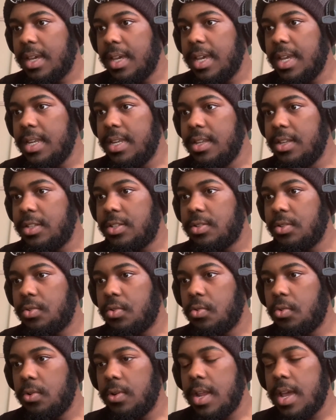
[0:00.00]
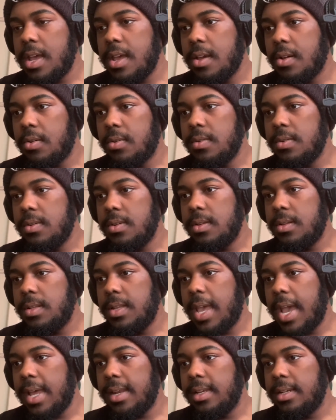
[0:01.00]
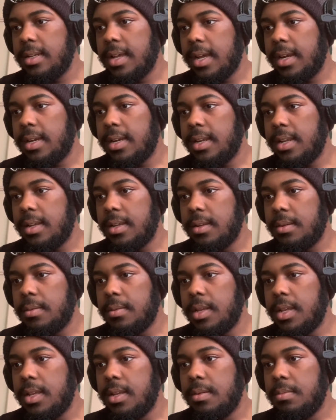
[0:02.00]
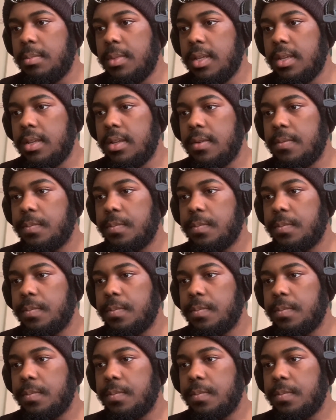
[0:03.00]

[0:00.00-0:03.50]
He needs to cool down. Dad ignited it in me.